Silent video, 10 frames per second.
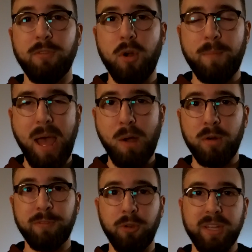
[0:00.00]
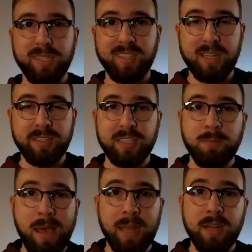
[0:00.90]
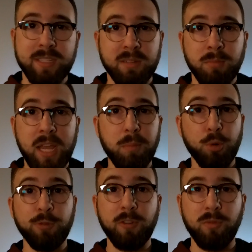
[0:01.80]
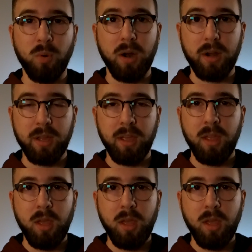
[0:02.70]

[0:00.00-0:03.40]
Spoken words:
for a powerful consensus mechanism like proof of work.